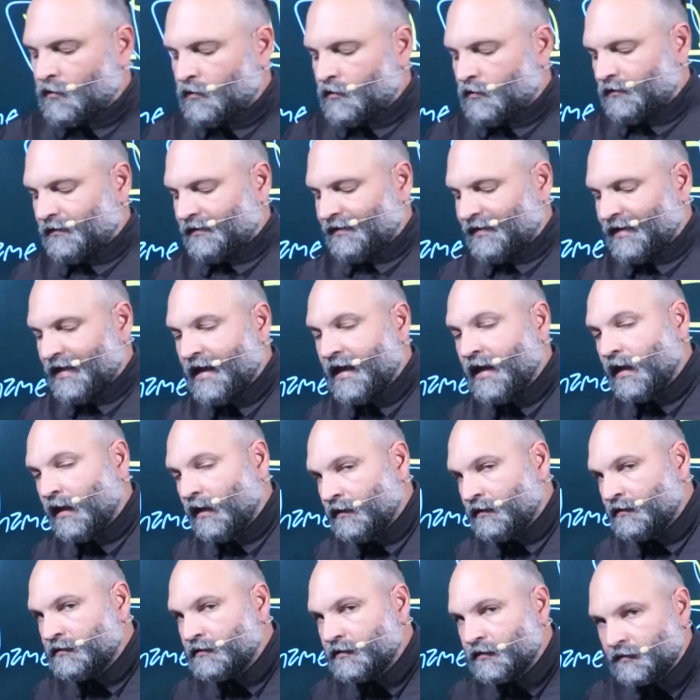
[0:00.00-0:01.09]

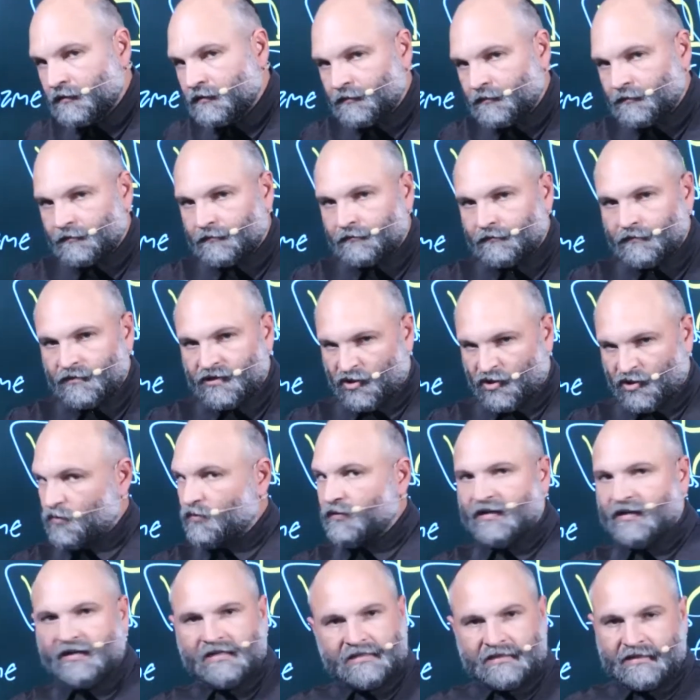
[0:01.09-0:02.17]
Land, to
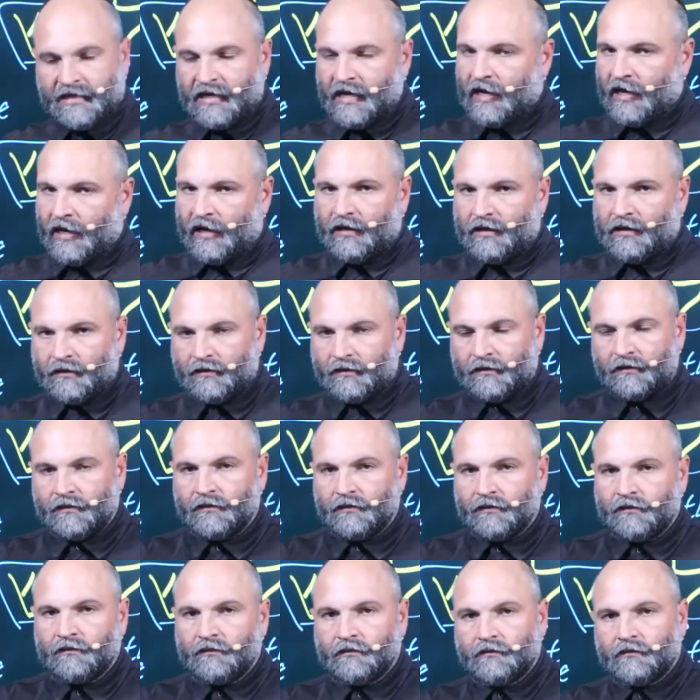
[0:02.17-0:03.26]
this day,
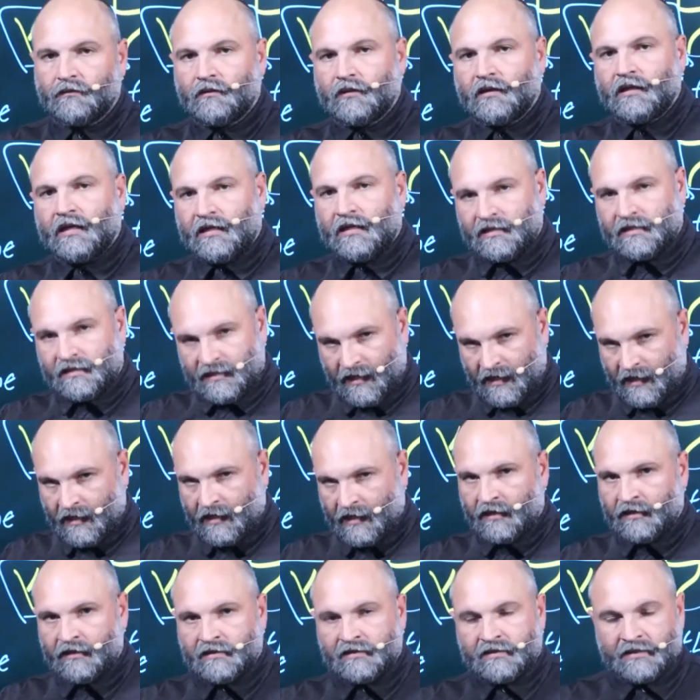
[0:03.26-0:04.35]
is
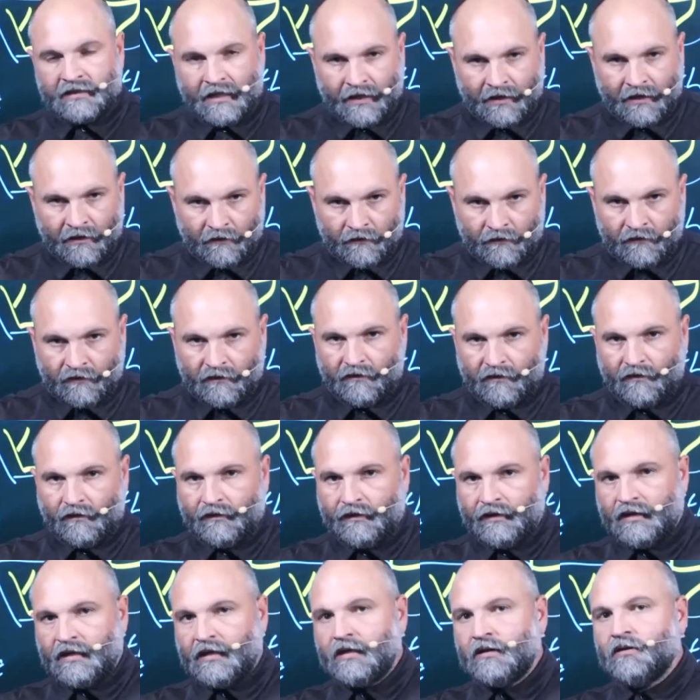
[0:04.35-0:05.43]
hands down
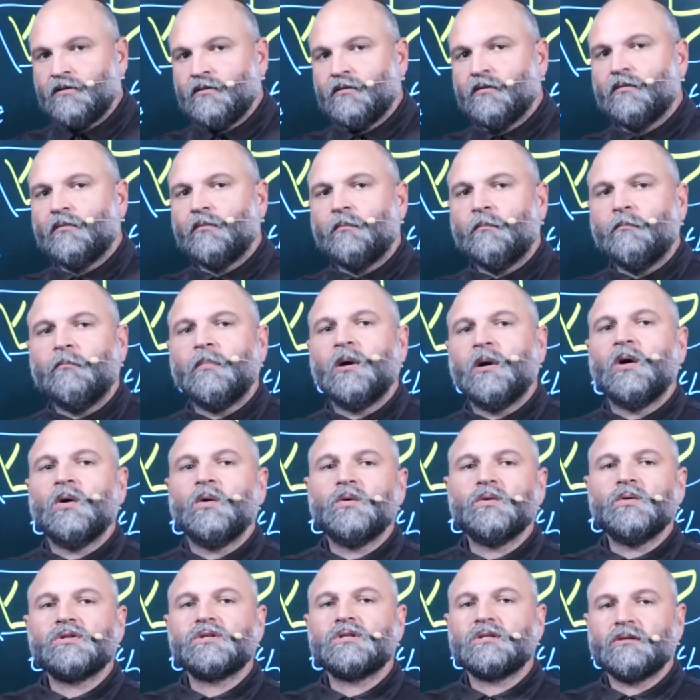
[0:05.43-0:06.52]
the
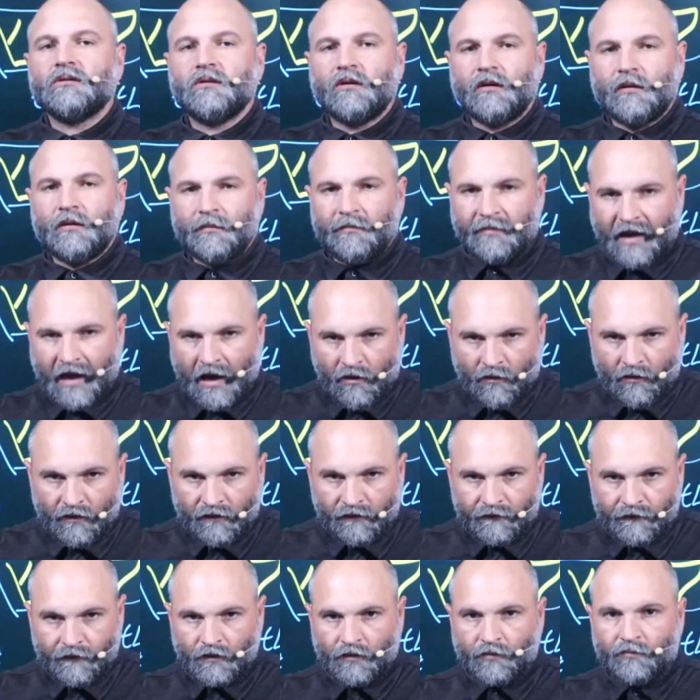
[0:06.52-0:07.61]
most
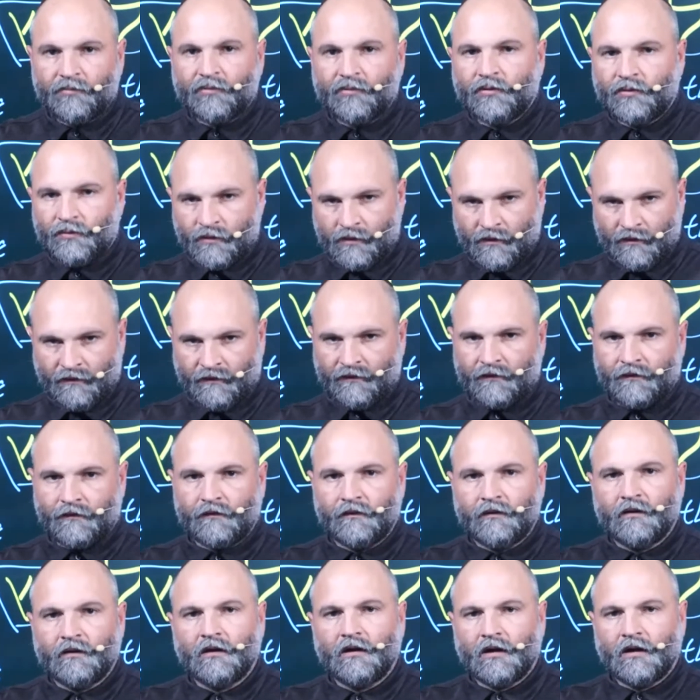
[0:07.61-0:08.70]
powerful proof
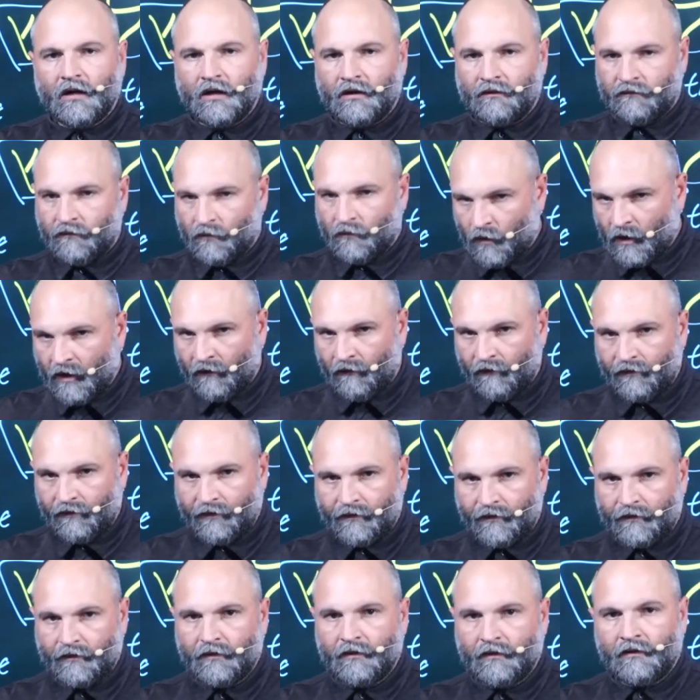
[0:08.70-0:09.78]
of wealth
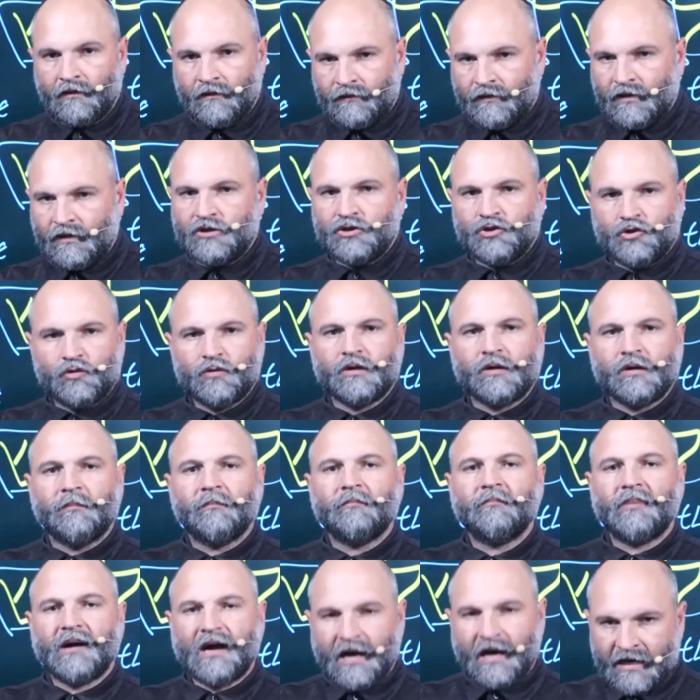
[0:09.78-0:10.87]
that you can
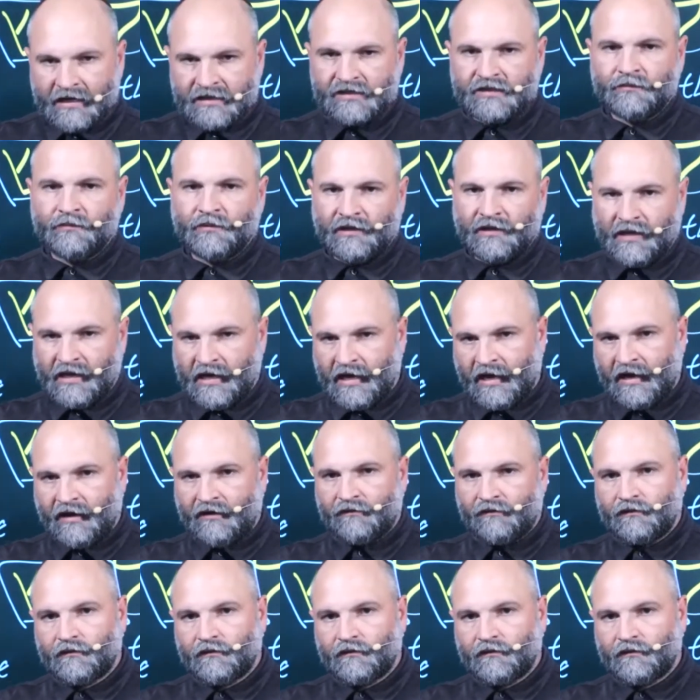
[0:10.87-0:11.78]
possibly have.